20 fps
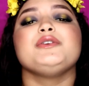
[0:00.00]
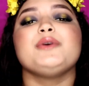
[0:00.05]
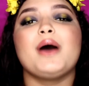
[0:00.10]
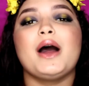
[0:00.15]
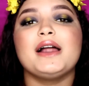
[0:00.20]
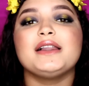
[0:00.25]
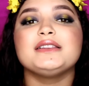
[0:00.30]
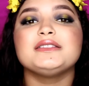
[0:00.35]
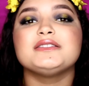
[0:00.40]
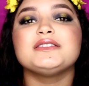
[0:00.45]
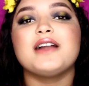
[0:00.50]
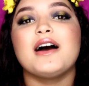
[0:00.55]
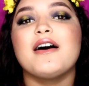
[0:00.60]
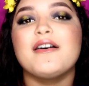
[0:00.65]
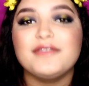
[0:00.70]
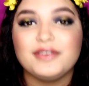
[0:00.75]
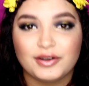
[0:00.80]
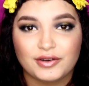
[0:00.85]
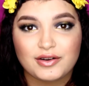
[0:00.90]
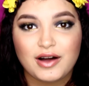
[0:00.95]
of you. I
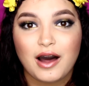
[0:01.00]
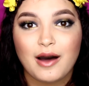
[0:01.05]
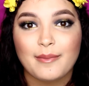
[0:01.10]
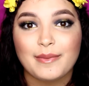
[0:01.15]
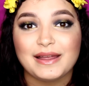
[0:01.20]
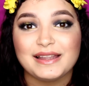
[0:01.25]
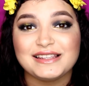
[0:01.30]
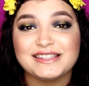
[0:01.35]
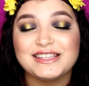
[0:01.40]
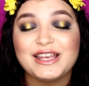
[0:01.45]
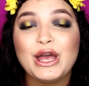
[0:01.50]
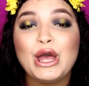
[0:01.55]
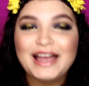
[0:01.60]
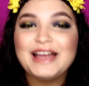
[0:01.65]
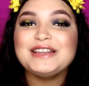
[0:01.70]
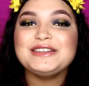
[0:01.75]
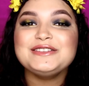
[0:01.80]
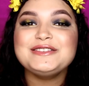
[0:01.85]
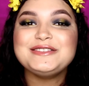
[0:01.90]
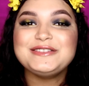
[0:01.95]
love your comments.
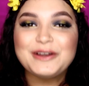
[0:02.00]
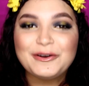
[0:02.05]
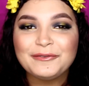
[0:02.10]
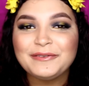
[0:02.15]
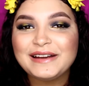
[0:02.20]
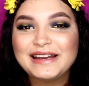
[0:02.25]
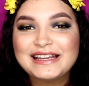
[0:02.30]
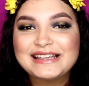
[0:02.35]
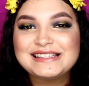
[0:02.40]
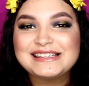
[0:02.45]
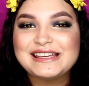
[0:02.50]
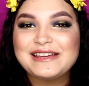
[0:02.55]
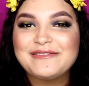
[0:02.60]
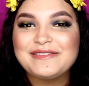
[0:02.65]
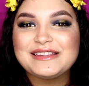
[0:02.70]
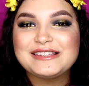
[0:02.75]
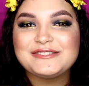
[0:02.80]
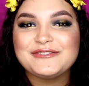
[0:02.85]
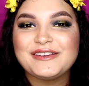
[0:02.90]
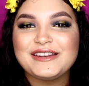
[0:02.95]
Don't forget to
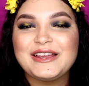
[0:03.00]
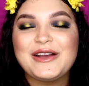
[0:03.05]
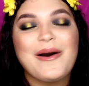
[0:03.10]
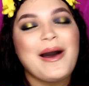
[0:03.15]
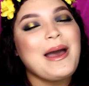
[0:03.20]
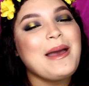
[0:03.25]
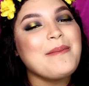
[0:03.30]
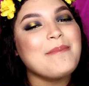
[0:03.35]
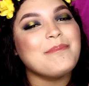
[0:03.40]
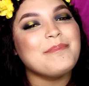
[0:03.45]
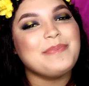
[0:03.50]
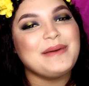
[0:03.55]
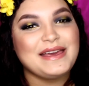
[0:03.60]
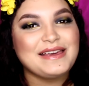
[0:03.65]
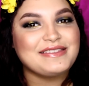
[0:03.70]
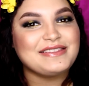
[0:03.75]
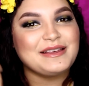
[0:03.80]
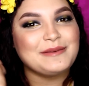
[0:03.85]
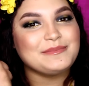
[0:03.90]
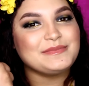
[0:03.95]
give this video a
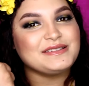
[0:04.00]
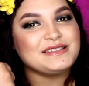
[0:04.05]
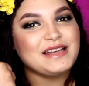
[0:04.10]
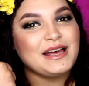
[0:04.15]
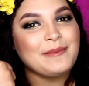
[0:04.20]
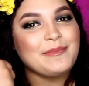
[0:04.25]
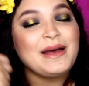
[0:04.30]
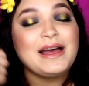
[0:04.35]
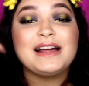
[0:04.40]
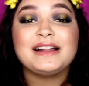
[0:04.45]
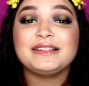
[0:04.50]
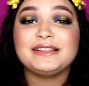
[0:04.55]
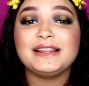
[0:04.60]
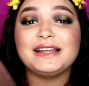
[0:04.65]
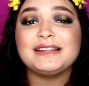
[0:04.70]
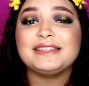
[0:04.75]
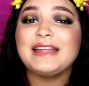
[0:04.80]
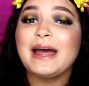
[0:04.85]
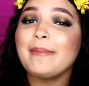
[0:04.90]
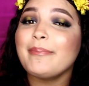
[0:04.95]
big thumbs up,
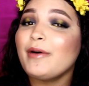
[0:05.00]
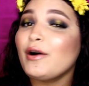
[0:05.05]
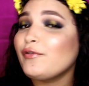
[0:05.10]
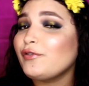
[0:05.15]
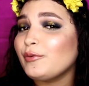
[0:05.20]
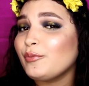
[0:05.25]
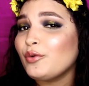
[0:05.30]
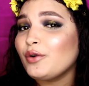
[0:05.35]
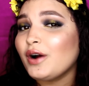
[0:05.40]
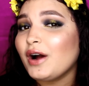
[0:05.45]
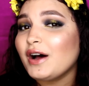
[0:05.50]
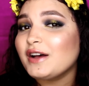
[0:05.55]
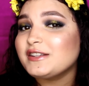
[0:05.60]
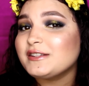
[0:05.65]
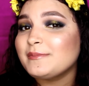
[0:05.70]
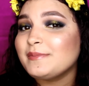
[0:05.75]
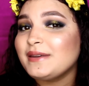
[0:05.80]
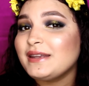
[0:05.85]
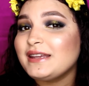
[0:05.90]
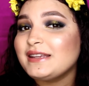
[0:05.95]
click that bell for more
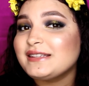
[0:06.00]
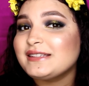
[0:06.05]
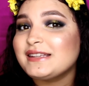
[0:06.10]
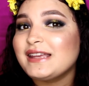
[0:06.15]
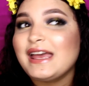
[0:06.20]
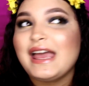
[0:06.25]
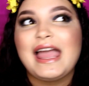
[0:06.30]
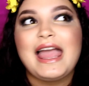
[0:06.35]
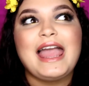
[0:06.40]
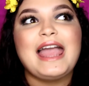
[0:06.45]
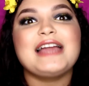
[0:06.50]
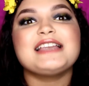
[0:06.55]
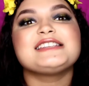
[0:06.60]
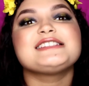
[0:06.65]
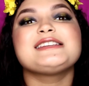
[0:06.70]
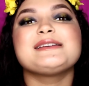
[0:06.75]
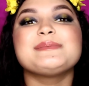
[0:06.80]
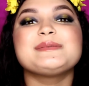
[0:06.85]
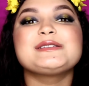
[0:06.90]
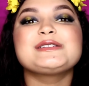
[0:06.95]
awesomeness,
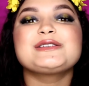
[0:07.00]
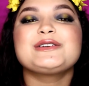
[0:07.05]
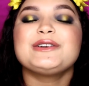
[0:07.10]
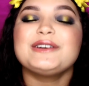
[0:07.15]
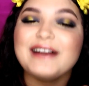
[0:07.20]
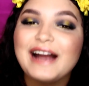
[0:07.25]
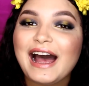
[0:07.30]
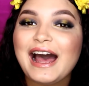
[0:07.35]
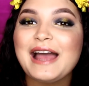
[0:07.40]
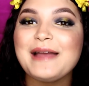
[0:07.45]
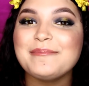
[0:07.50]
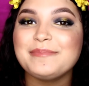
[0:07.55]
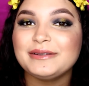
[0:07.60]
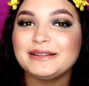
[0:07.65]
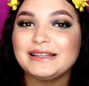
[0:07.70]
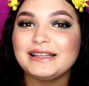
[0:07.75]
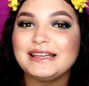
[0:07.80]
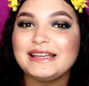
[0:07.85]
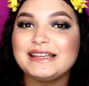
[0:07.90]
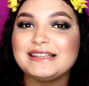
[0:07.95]
and subscribe
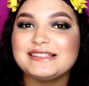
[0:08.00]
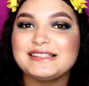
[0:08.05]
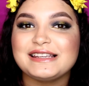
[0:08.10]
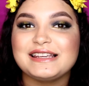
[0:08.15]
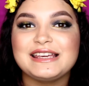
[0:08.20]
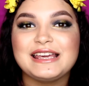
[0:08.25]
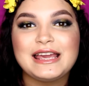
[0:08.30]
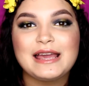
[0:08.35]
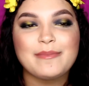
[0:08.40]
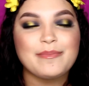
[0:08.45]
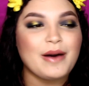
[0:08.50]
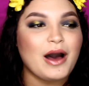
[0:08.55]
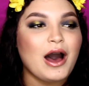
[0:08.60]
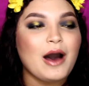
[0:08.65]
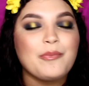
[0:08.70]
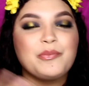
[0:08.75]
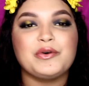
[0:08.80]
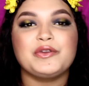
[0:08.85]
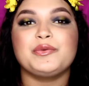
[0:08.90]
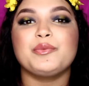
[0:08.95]
please to keep
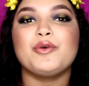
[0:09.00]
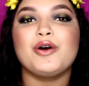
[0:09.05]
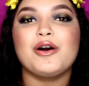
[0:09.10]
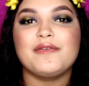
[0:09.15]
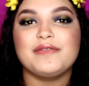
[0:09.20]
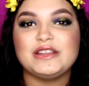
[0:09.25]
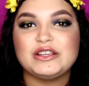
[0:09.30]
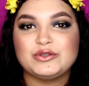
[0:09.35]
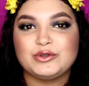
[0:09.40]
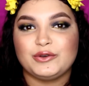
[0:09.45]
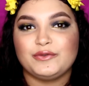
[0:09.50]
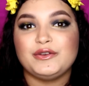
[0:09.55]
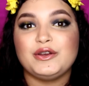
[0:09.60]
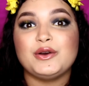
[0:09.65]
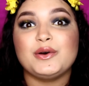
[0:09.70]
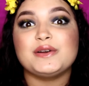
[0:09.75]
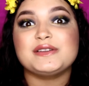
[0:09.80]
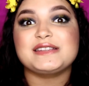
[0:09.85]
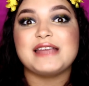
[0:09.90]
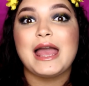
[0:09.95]
up with more of these
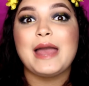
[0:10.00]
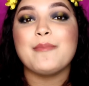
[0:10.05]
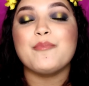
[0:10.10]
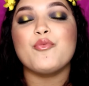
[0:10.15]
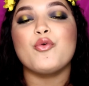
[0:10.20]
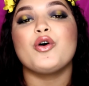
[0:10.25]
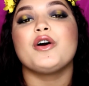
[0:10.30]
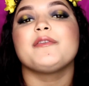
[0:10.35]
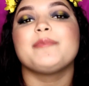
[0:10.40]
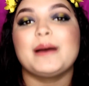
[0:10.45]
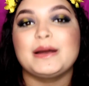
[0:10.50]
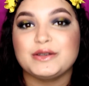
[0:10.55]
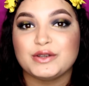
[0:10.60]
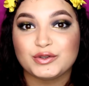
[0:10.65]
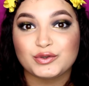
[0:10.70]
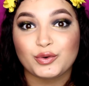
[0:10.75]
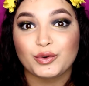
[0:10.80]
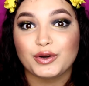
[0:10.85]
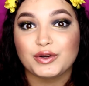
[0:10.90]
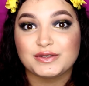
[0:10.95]
reviews and more of my
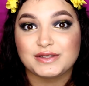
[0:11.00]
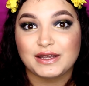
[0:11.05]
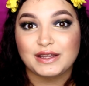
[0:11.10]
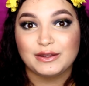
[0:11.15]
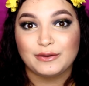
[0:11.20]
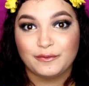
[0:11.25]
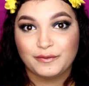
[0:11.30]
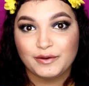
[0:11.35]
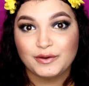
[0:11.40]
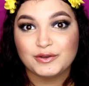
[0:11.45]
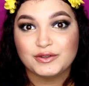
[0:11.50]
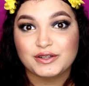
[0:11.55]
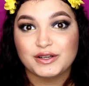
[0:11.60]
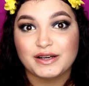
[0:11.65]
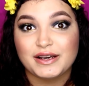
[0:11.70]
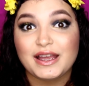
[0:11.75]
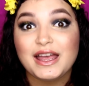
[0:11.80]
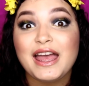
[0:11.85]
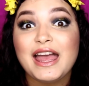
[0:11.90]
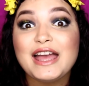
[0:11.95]
tutorials in the
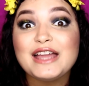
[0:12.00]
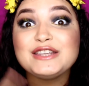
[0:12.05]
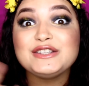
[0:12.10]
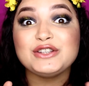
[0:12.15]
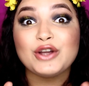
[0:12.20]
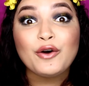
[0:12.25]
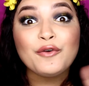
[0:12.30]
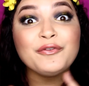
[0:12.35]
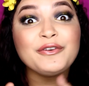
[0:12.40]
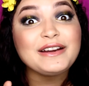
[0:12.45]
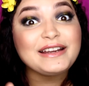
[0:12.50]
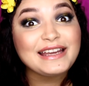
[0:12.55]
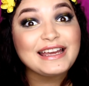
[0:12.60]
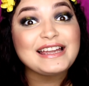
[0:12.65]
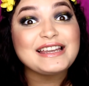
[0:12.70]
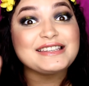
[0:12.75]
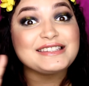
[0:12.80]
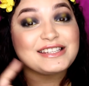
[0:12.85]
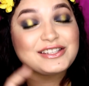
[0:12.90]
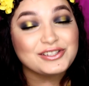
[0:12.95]
future. Don't
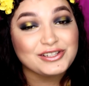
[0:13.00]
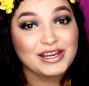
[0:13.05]
forget to